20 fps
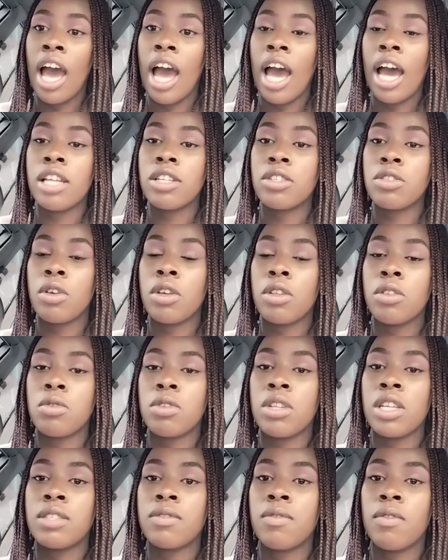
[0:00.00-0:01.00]
and so in
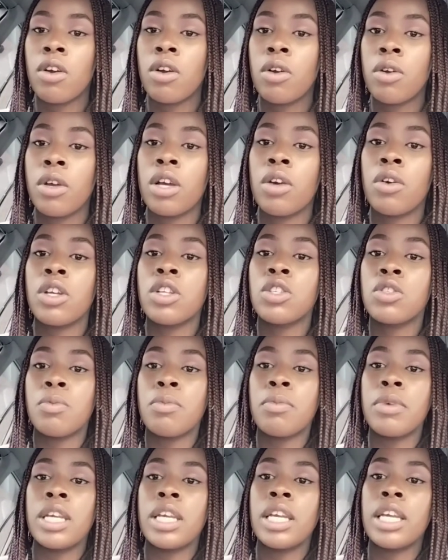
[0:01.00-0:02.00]
today's vlog we're going to
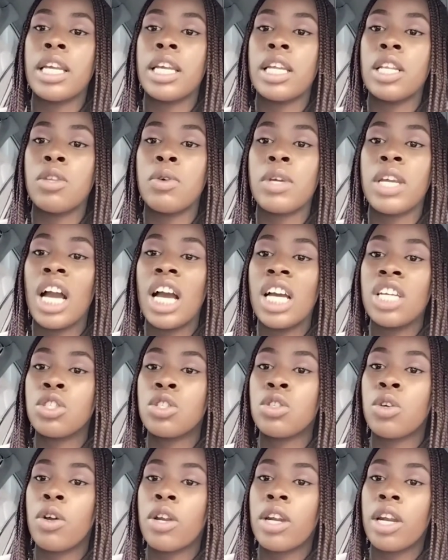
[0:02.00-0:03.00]
be doing a
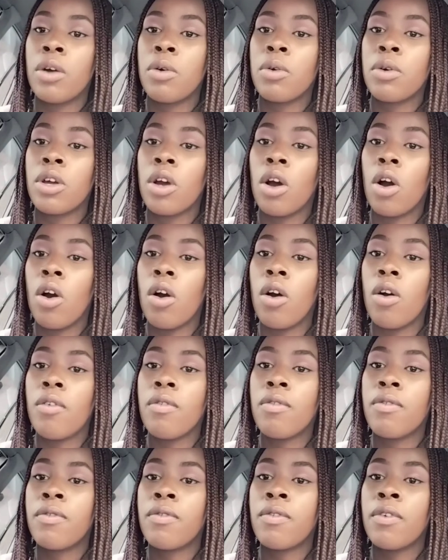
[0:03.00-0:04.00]
show round
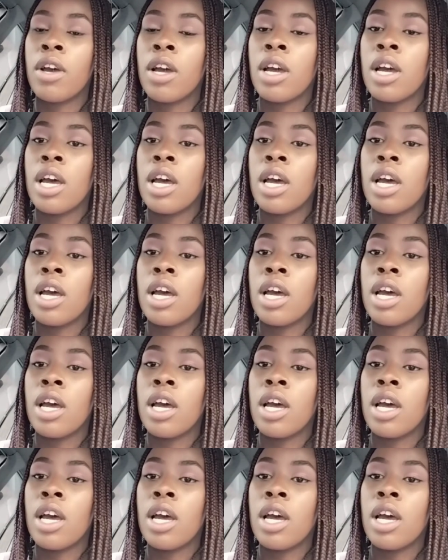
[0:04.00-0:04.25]
of